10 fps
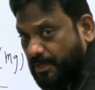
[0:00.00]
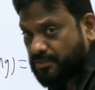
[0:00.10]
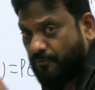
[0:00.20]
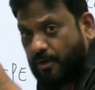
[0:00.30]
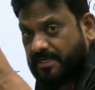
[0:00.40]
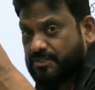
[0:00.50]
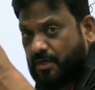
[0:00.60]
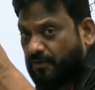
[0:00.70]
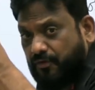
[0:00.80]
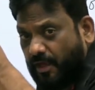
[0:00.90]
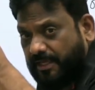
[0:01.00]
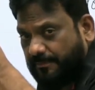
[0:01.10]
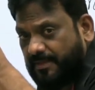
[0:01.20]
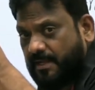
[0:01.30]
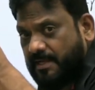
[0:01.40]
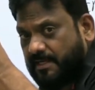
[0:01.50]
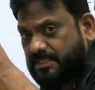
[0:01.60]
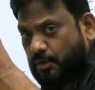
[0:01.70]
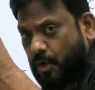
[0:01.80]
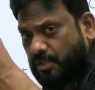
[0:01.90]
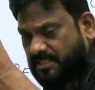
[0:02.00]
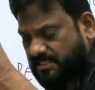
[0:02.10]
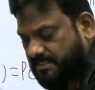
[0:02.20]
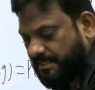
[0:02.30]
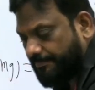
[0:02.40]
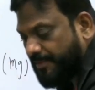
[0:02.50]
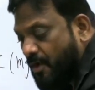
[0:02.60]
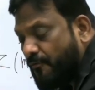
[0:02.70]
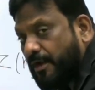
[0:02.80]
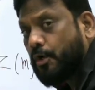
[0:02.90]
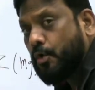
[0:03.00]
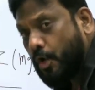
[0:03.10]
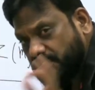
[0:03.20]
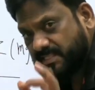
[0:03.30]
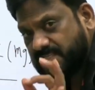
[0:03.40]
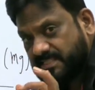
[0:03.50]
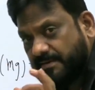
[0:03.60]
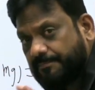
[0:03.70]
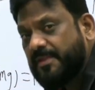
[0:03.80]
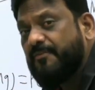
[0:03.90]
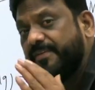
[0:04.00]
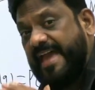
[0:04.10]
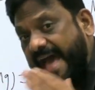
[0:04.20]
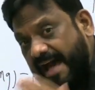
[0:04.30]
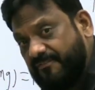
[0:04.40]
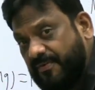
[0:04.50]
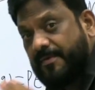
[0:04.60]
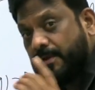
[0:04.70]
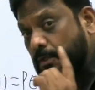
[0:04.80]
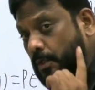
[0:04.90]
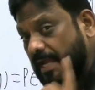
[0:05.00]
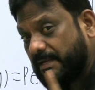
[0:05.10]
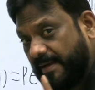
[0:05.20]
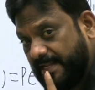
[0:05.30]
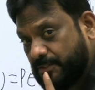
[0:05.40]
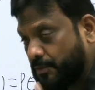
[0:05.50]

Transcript: because water is not flowing. It is a closed system. For a closed system, we have, look at, my dear